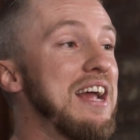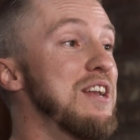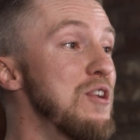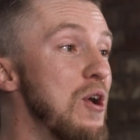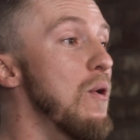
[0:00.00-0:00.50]

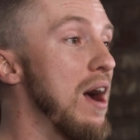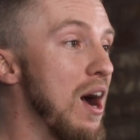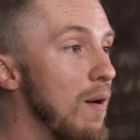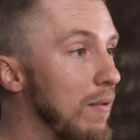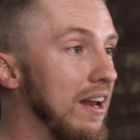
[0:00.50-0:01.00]
I know
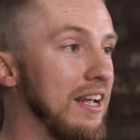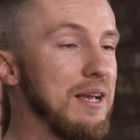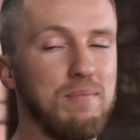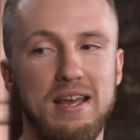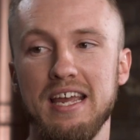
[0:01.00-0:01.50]
how I'm going to
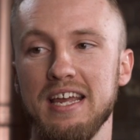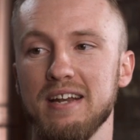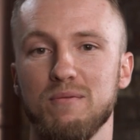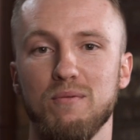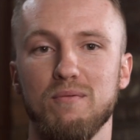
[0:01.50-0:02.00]
get
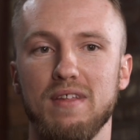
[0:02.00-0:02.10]
paid.